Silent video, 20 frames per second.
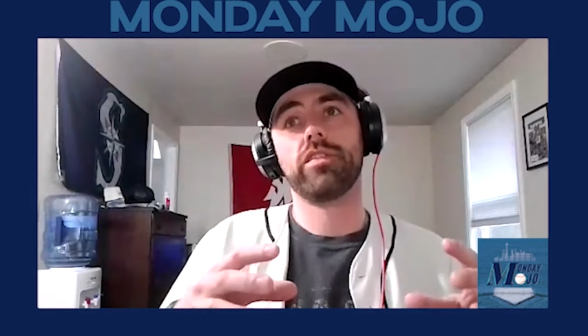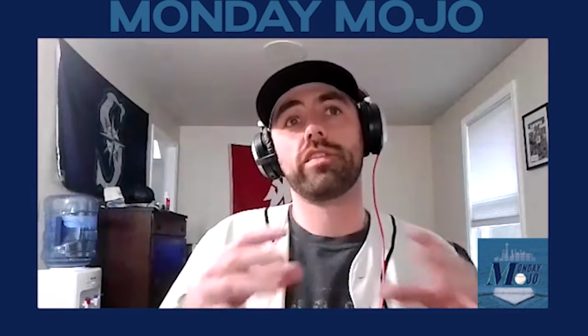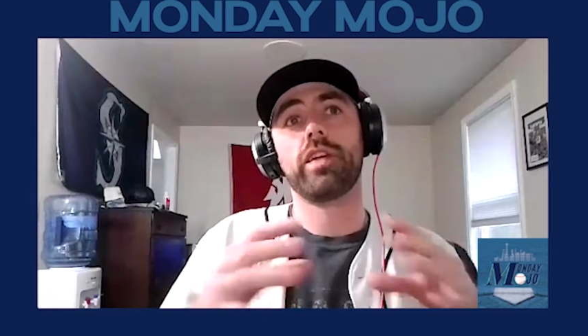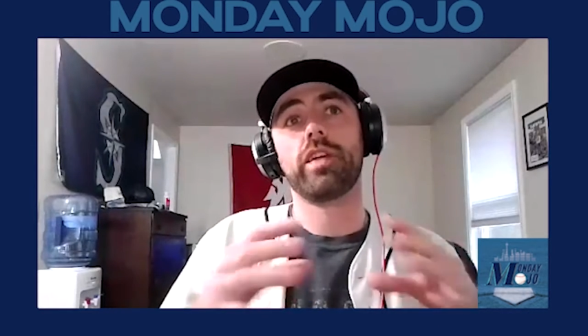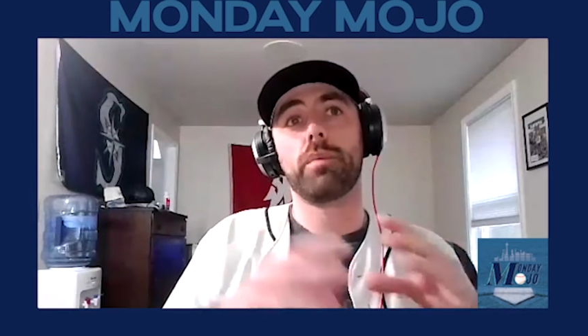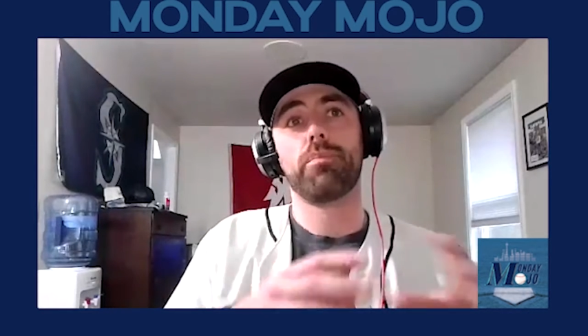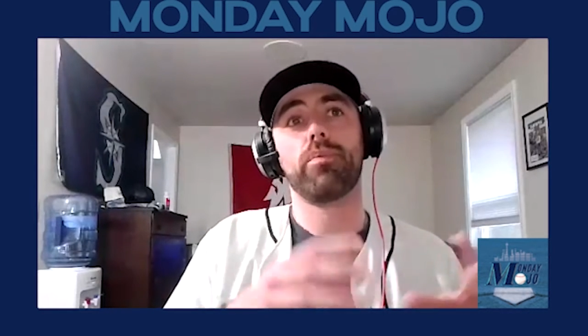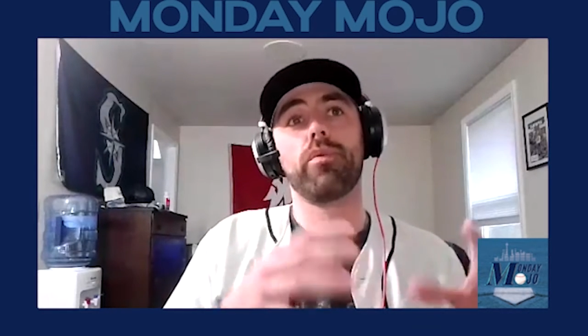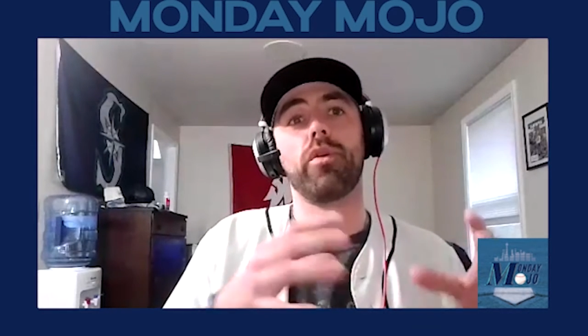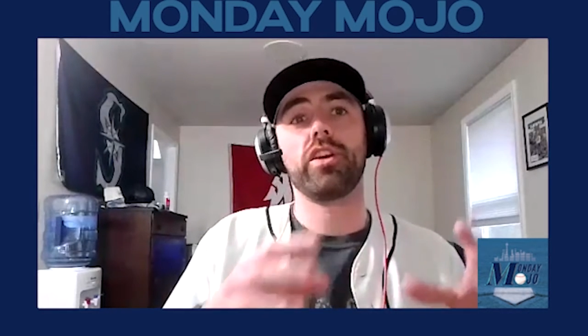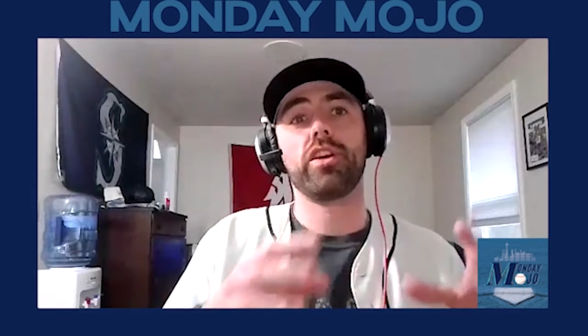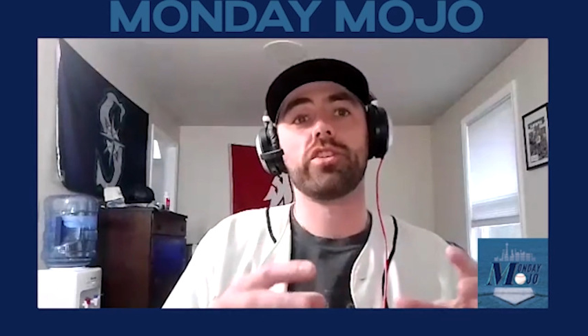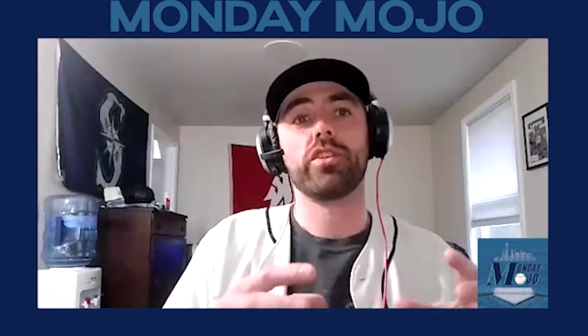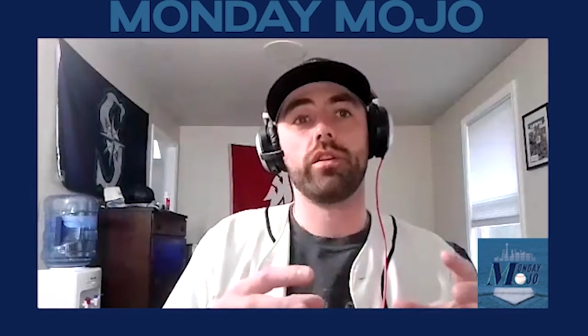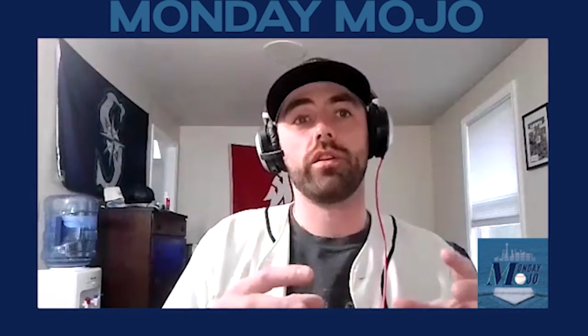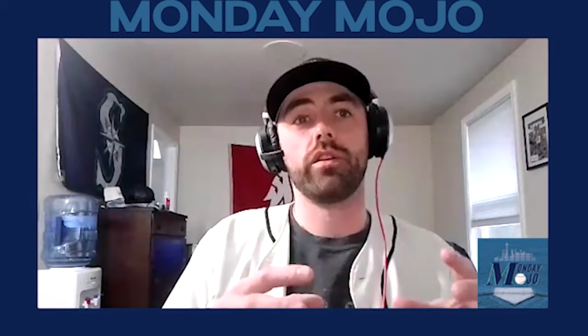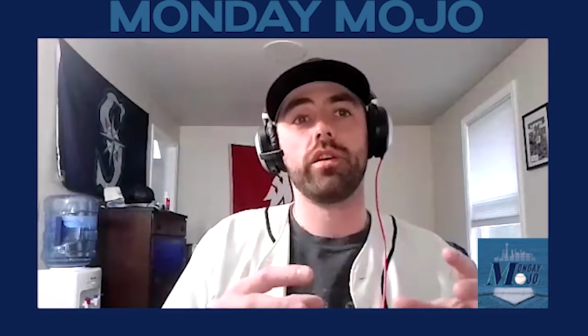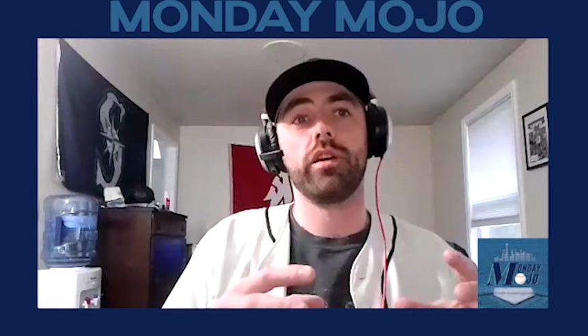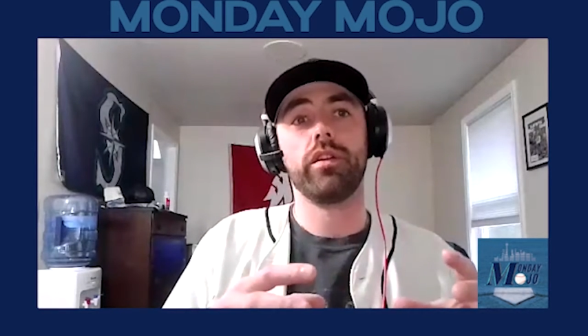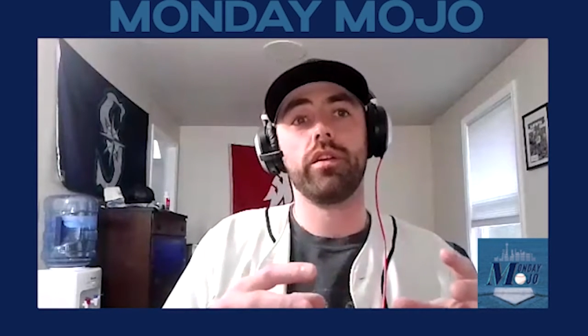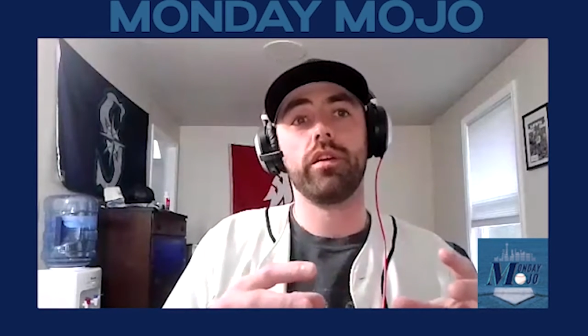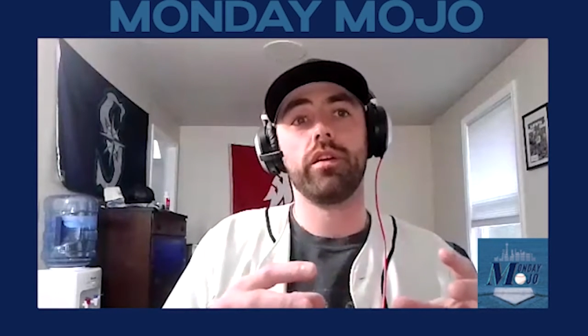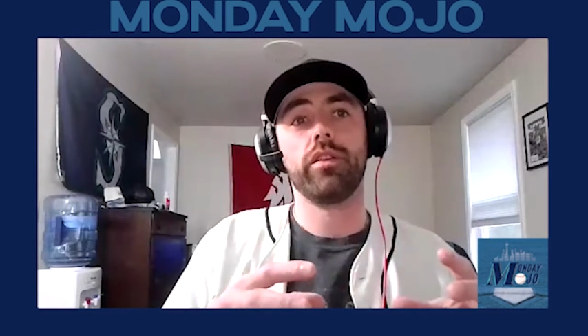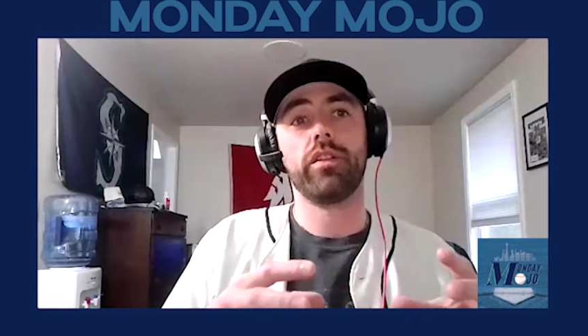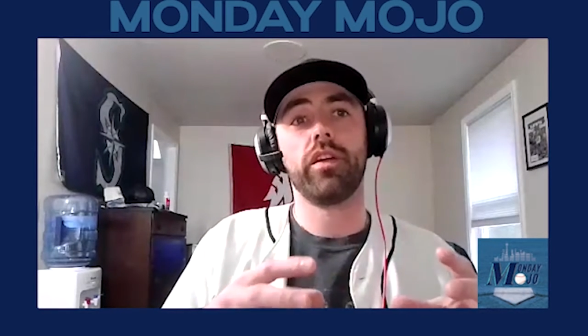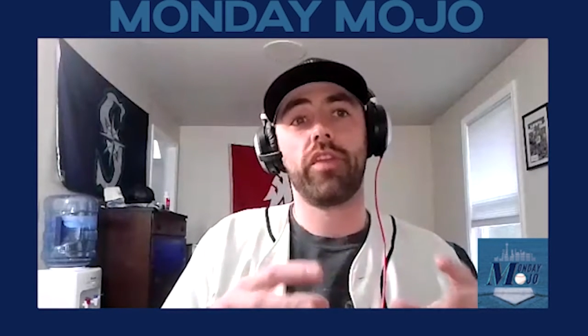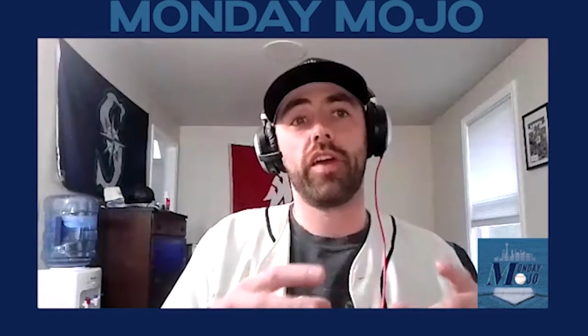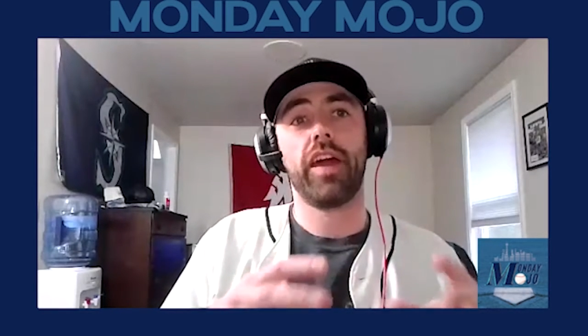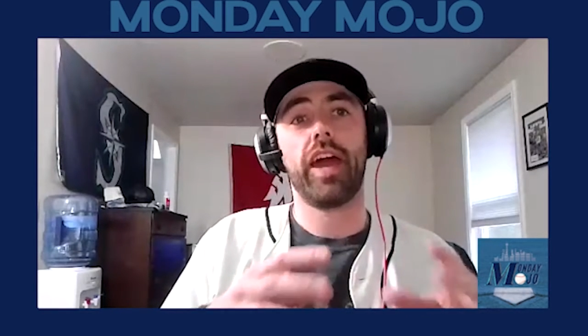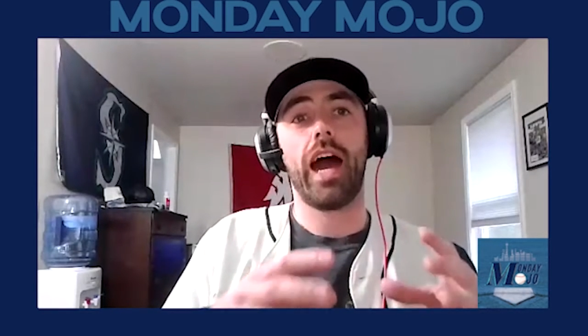separation
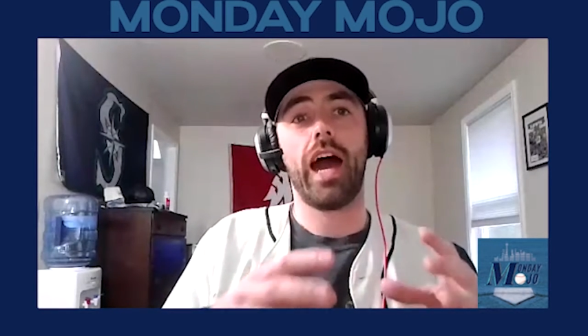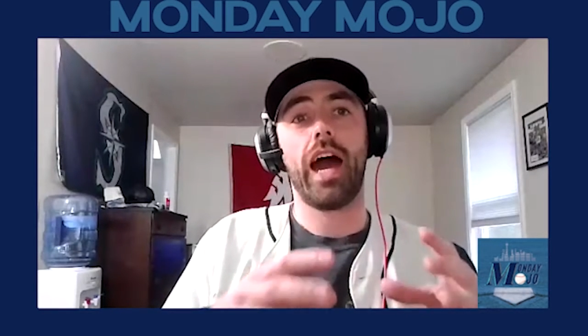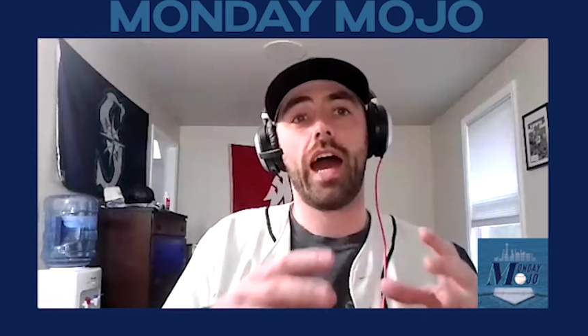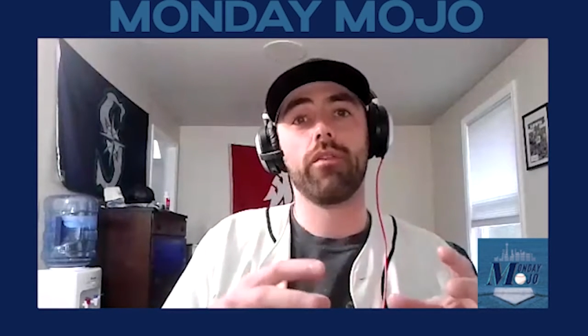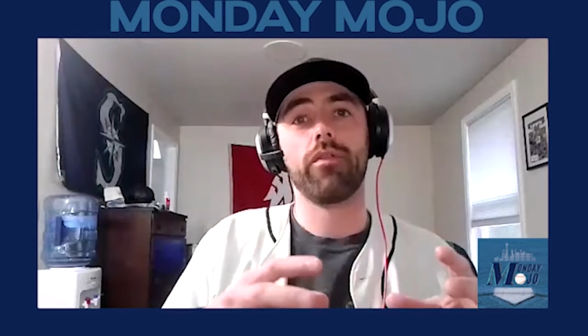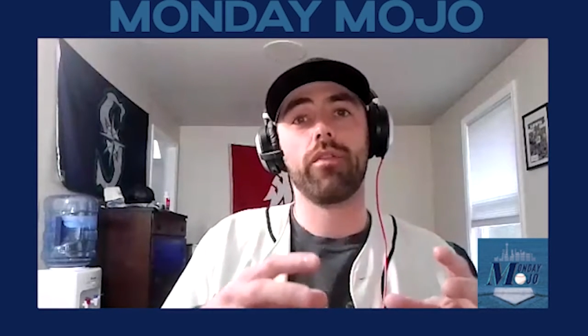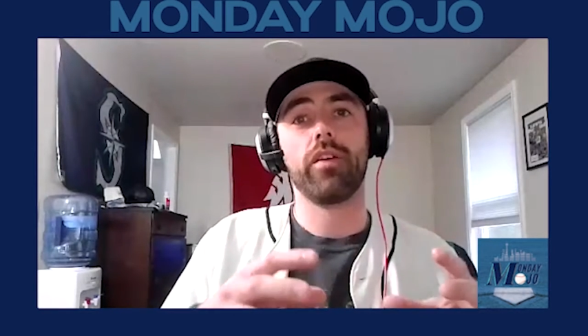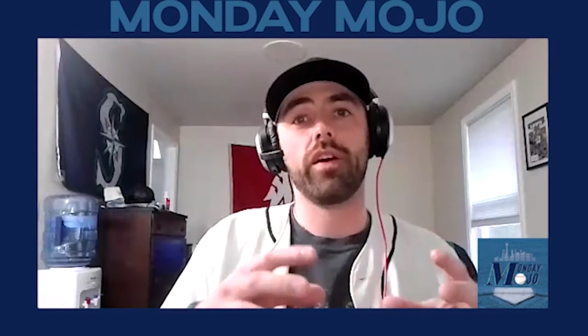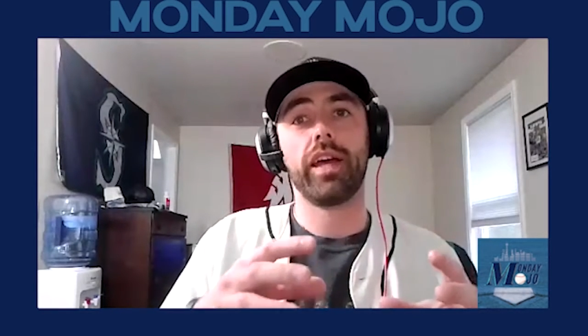that they have